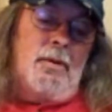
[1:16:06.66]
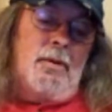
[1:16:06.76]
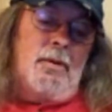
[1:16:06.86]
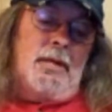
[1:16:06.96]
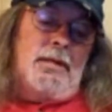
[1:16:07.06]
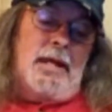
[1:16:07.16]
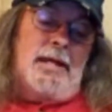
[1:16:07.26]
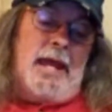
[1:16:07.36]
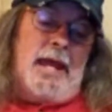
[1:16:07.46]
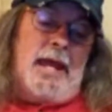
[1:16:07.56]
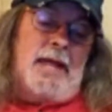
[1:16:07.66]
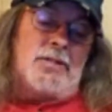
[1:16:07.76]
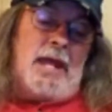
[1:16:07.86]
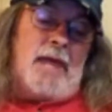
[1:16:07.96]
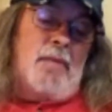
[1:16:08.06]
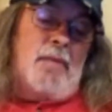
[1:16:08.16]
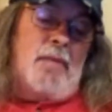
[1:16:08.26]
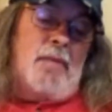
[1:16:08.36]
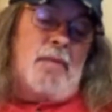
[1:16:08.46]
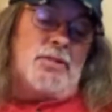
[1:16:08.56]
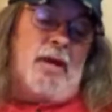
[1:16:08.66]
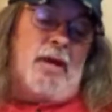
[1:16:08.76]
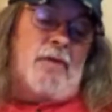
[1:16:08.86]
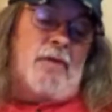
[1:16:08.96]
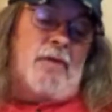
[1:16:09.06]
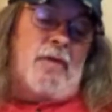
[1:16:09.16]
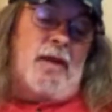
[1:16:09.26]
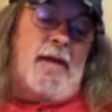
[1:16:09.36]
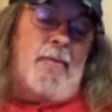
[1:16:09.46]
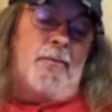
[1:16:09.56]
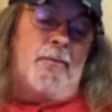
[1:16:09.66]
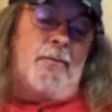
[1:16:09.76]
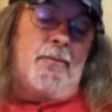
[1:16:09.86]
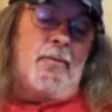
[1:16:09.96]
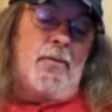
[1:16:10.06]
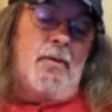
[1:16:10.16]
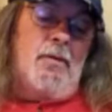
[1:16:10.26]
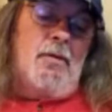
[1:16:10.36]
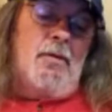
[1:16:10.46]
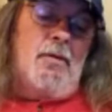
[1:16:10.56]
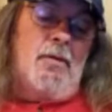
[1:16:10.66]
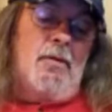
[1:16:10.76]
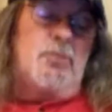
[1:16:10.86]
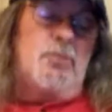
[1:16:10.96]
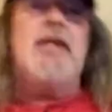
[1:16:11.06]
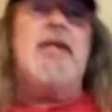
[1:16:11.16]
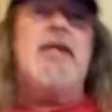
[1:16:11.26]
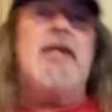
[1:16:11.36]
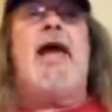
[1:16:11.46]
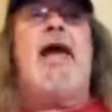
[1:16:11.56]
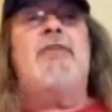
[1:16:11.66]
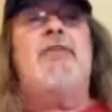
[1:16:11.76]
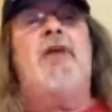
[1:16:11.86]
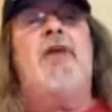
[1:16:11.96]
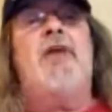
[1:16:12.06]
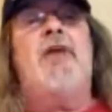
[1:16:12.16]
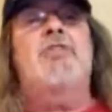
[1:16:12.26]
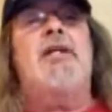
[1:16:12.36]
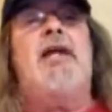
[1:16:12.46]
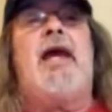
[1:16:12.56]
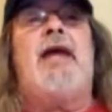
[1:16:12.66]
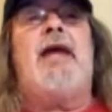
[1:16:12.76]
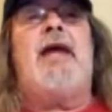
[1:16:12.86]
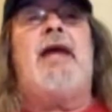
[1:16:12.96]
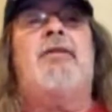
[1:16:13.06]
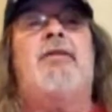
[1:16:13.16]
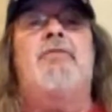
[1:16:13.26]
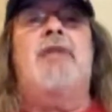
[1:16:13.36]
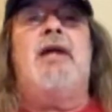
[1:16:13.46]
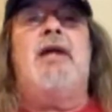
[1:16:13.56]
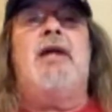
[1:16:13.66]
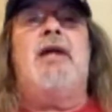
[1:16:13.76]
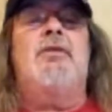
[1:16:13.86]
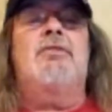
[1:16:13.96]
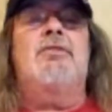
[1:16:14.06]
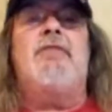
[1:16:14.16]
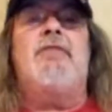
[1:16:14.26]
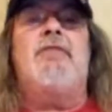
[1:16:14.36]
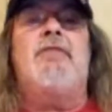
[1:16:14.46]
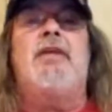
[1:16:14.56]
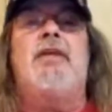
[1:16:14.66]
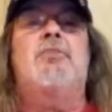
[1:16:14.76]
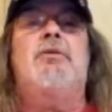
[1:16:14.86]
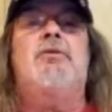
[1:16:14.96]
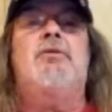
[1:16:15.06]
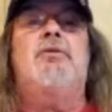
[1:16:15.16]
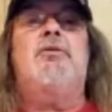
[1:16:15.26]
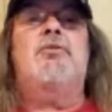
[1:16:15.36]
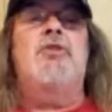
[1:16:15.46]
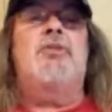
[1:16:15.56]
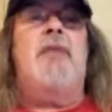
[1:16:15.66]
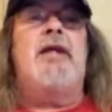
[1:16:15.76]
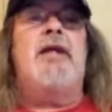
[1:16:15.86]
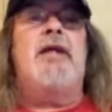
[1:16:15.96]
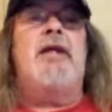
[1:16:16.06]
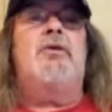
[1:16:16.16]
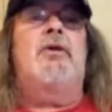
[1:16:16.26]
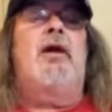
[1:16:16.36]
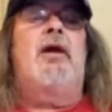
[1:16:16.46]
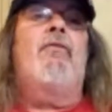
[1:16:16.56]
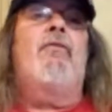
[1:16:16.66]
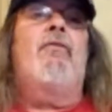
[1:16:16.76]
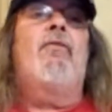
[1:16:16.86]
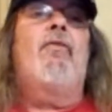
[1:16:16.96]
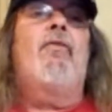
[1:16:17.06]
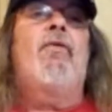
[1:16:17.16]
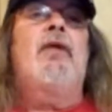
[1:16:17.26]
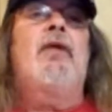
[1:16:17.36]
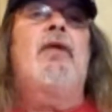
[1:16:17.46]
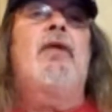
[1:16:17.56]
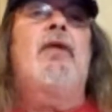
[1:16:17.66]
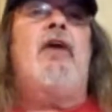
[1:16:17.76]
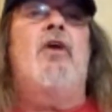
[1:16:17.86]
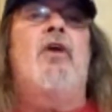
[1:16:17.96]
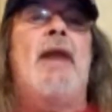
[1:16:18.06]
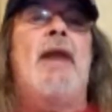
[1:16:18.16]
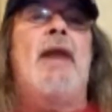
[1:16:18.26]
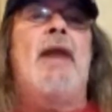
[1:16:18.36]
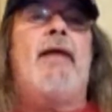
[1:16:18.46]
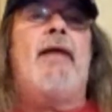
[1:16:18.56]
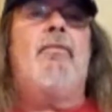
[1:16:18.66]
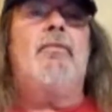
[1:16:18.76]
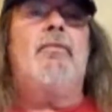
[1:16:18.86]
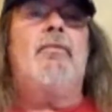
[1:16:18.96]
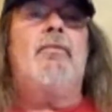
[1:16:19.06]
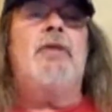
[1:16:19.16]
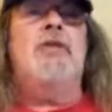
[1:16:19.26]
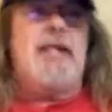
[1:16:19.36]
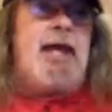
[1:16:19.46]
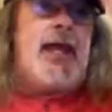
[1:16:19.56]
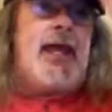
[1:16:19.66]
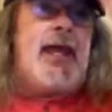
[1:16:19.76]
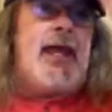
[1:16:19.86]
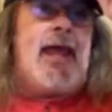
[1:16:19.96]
I think a Dallas hat will make his hair fall out. Speaking of hats, have y'all seen that hat they advertising on TV that's supposed to make your hair grow back? Y'all seen that hat?